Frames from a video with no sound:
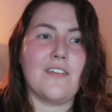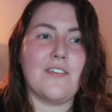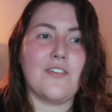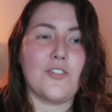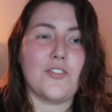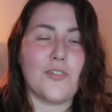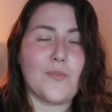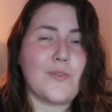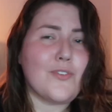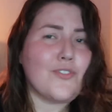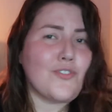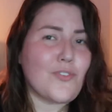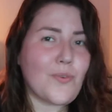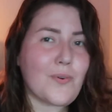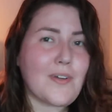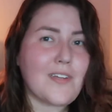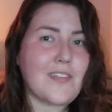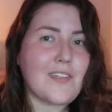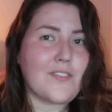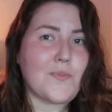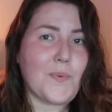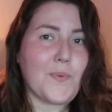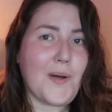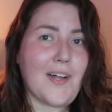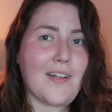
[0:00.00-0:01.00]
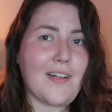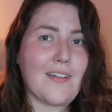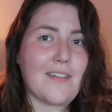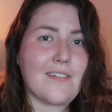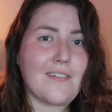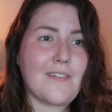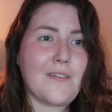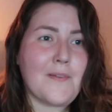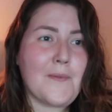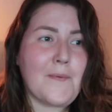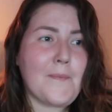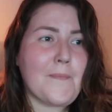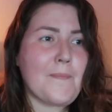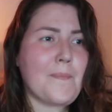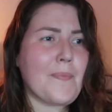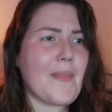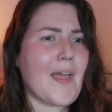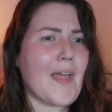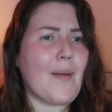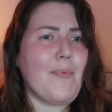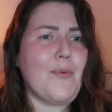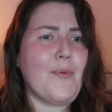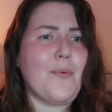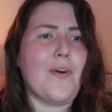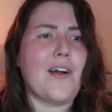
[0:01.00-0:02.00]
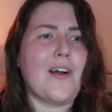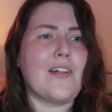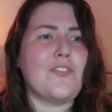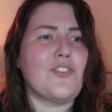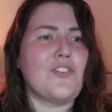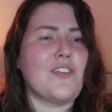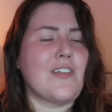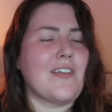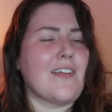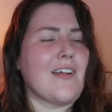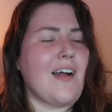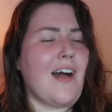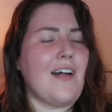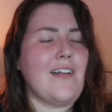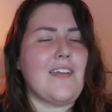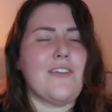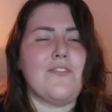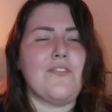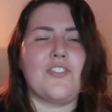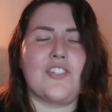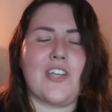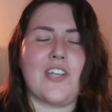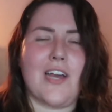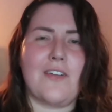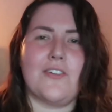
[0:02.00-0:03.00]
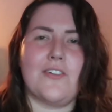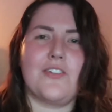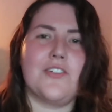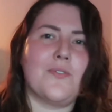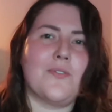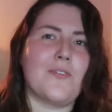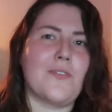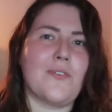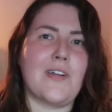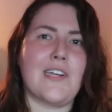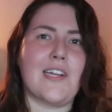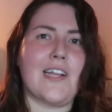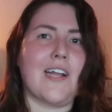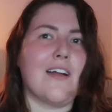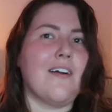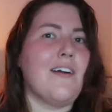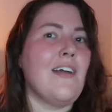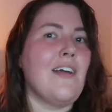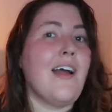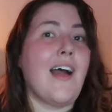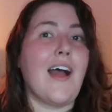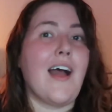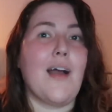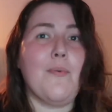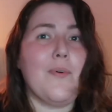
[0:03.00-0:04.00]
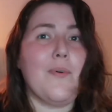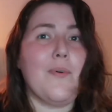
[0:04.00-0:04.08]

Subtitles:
to enjoy as well. I've been watching, I'll give a shout out to her right now. I've been